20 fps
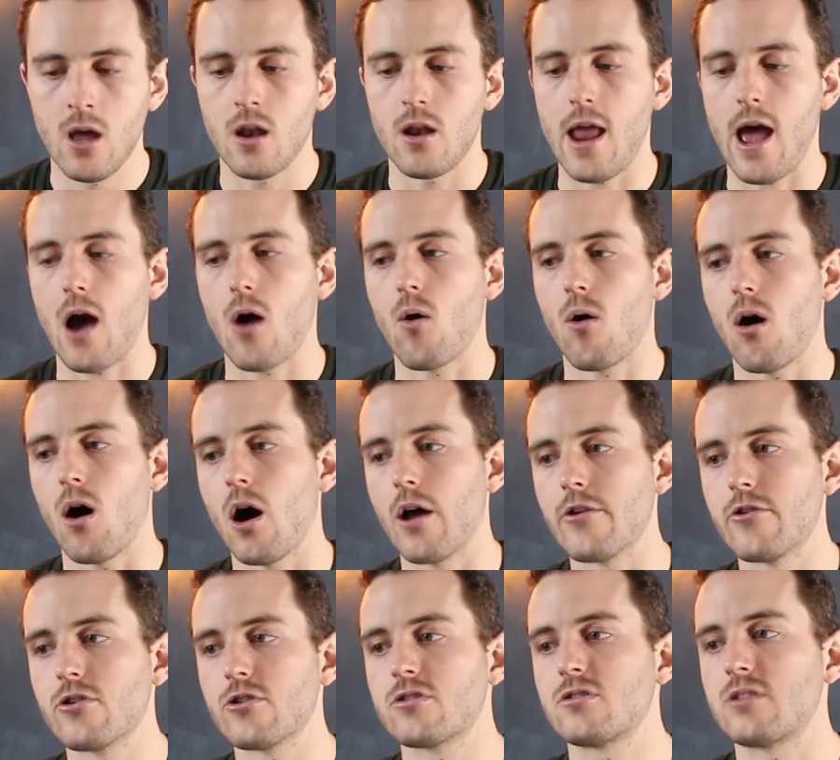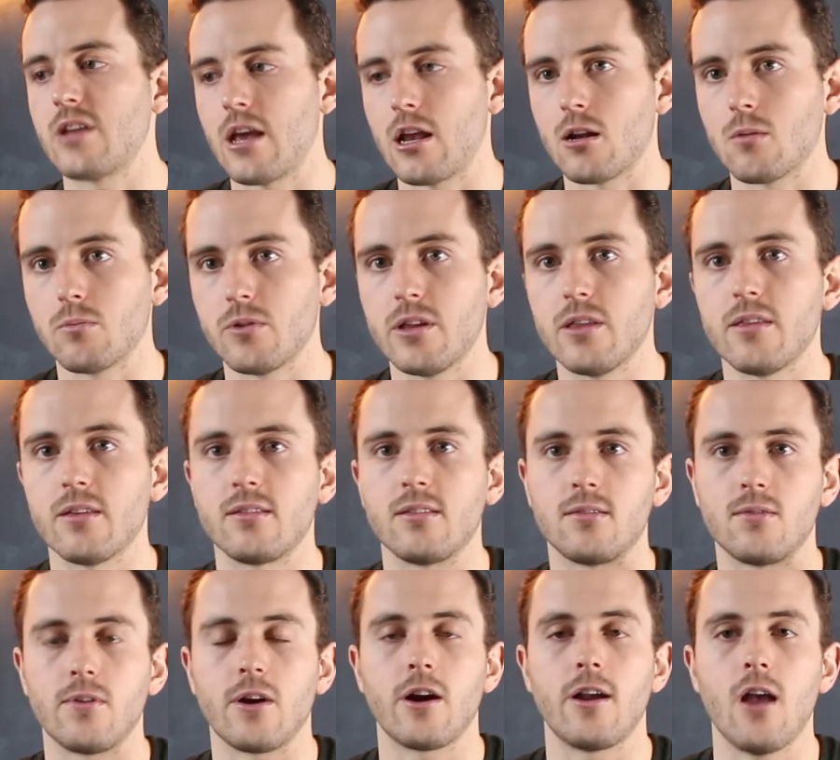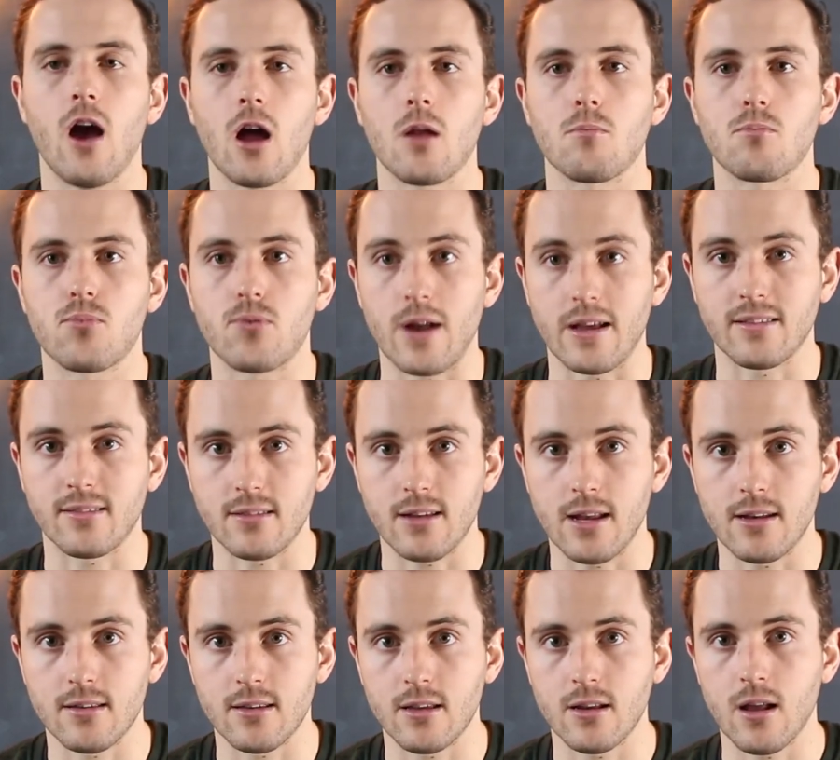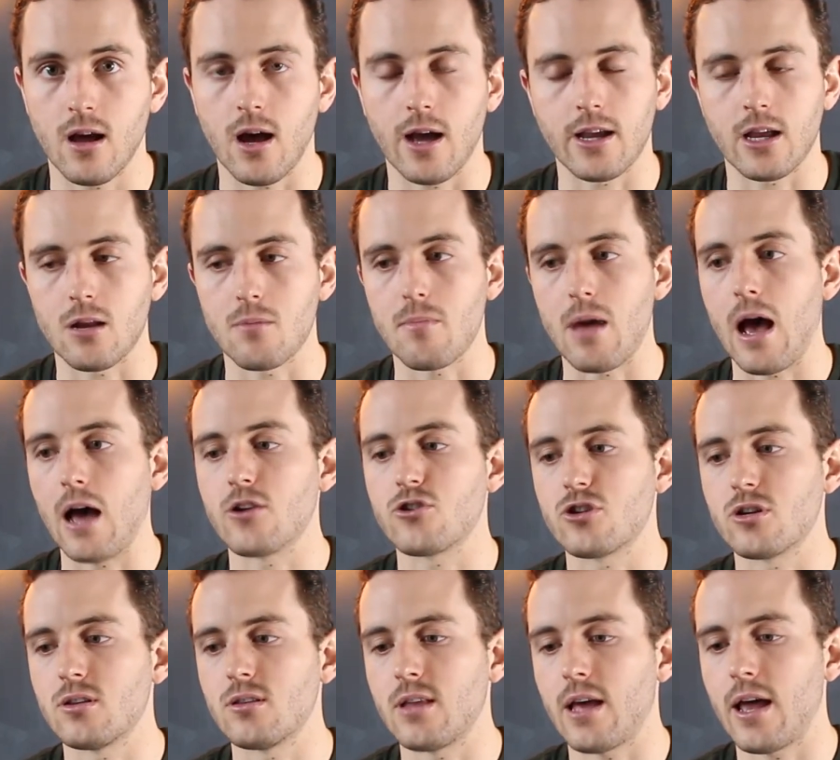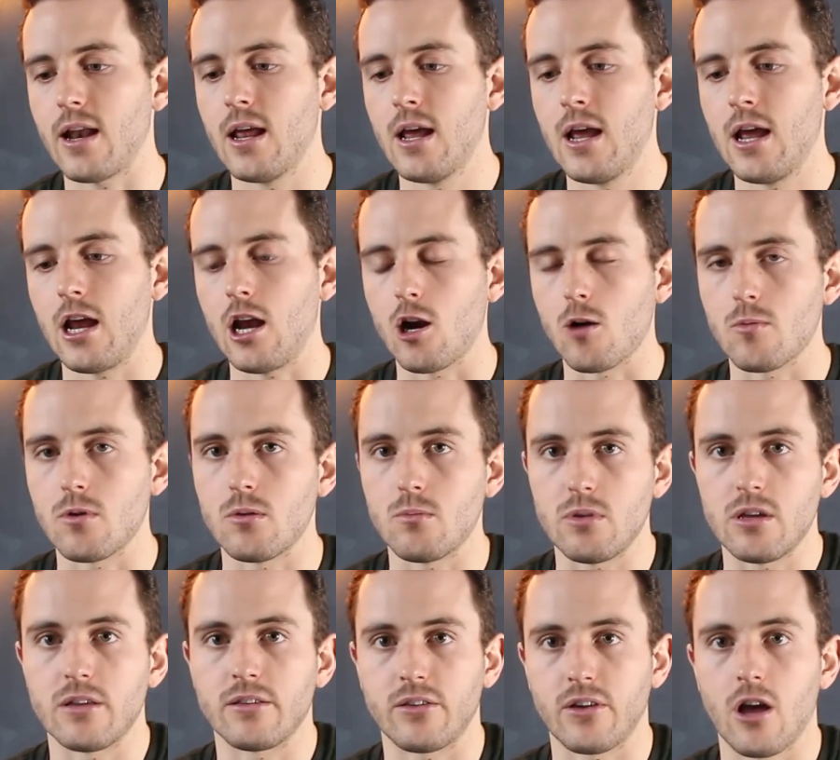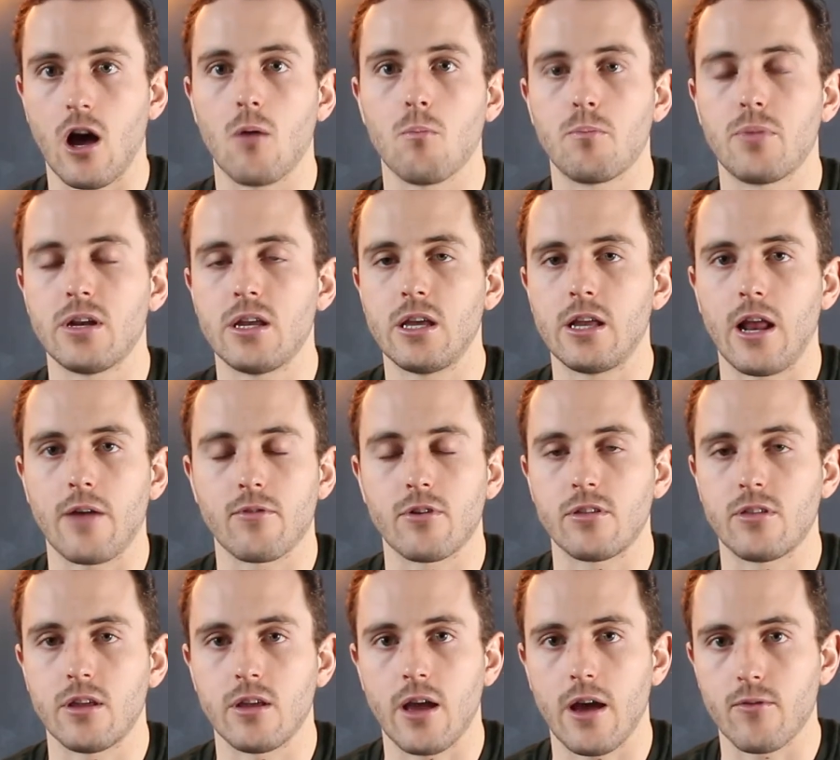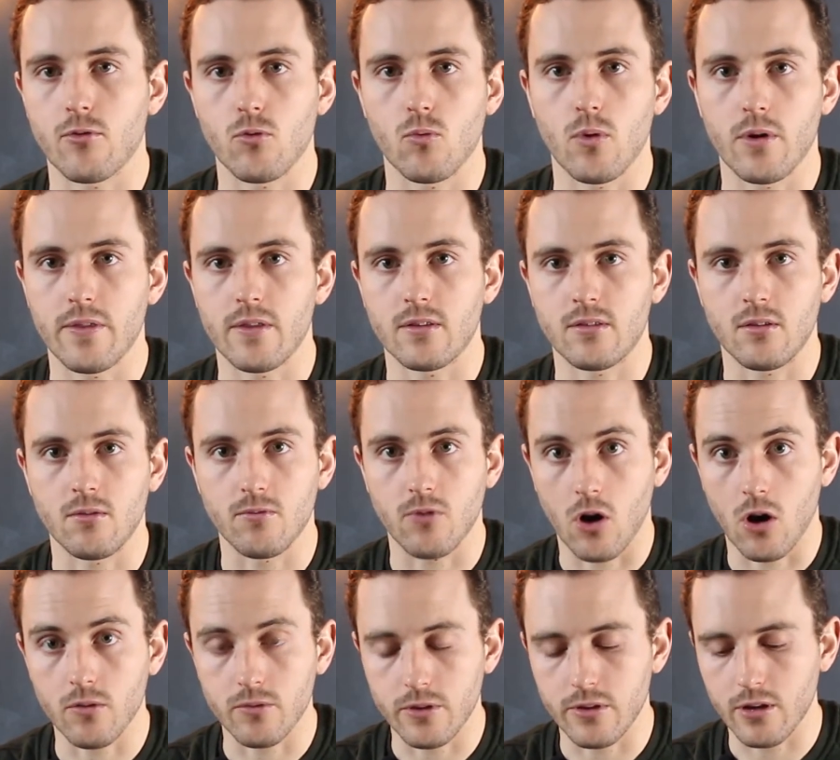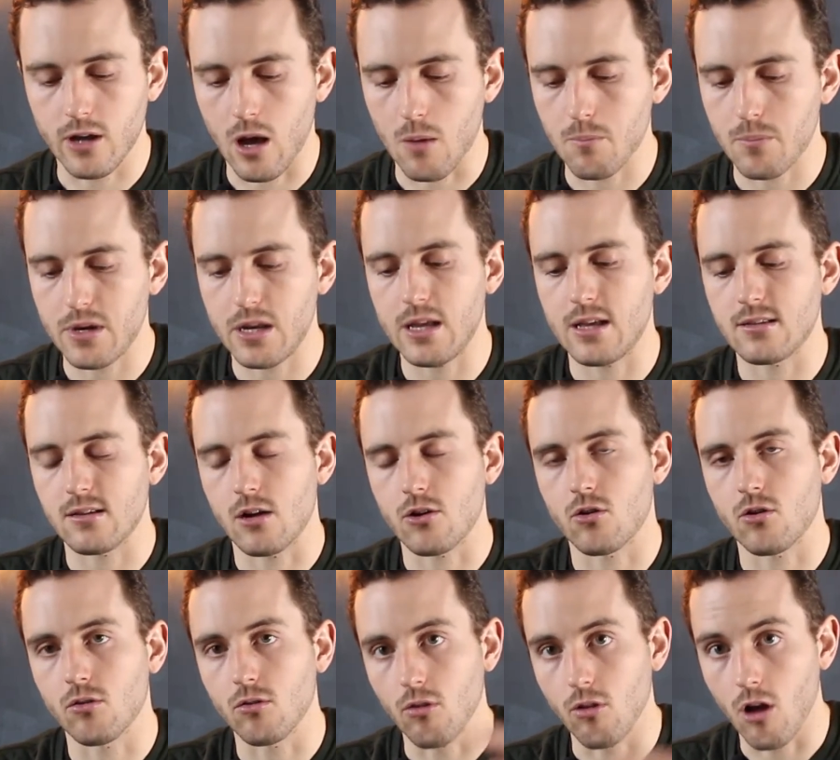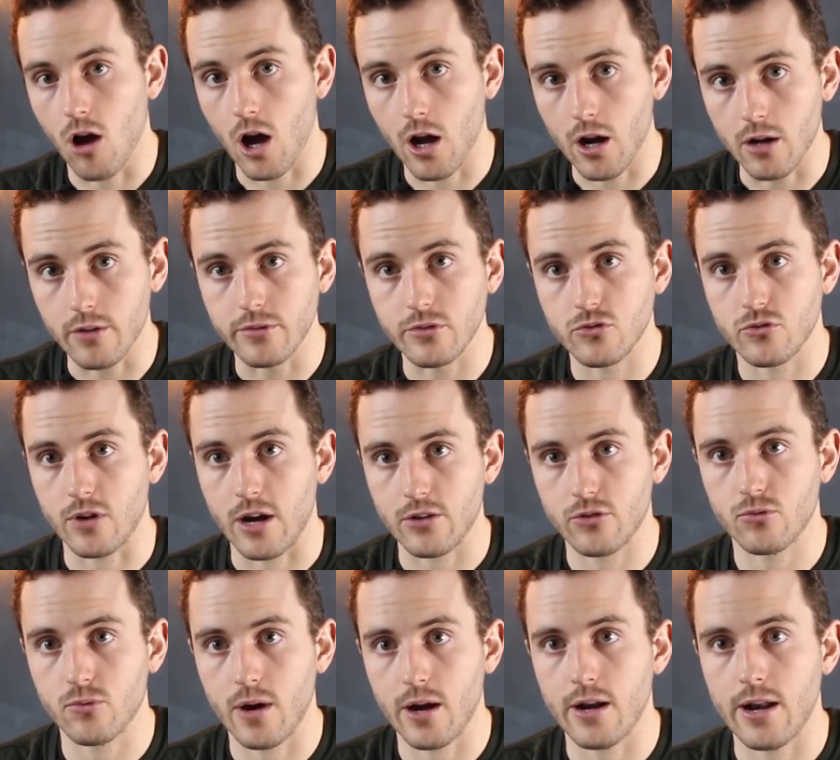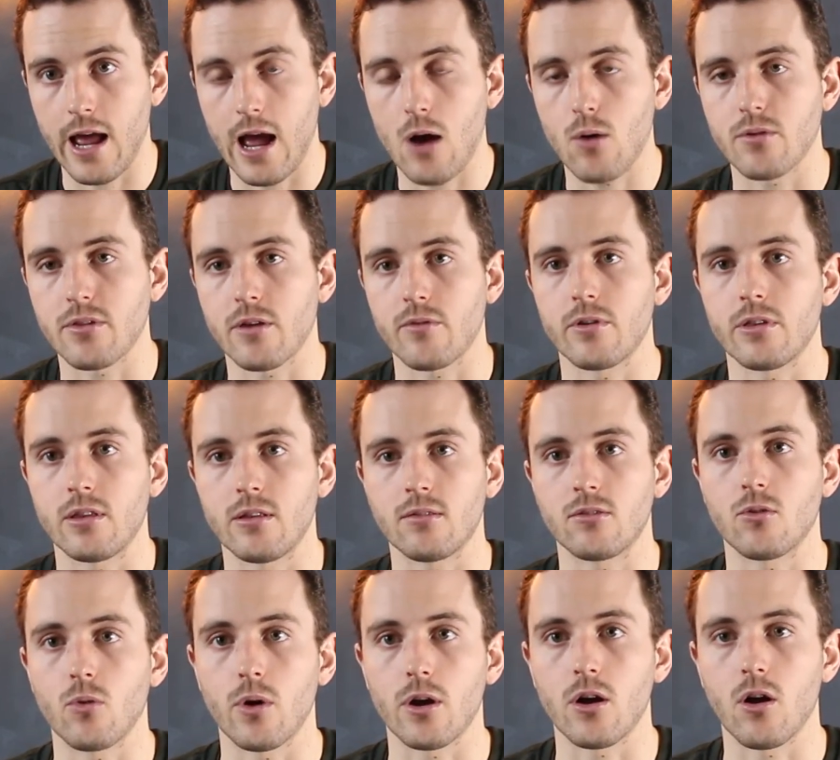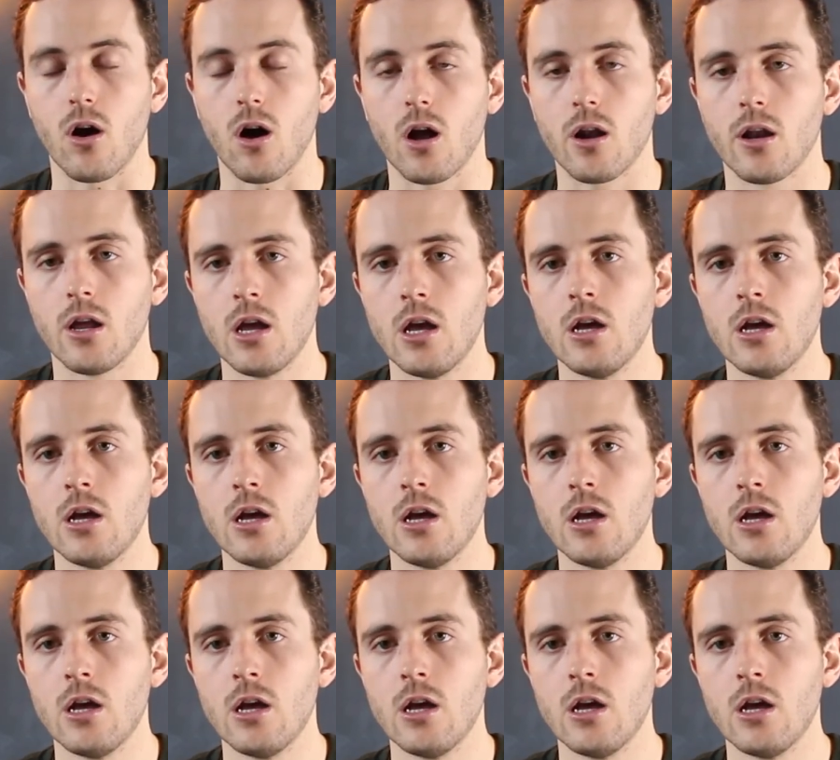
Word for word: Now, understandably, this is very unprecedented. I can imagine that Airbnb as a company and everything, everyone that's involved in the company is under a lot of stress right now with everything that's going on.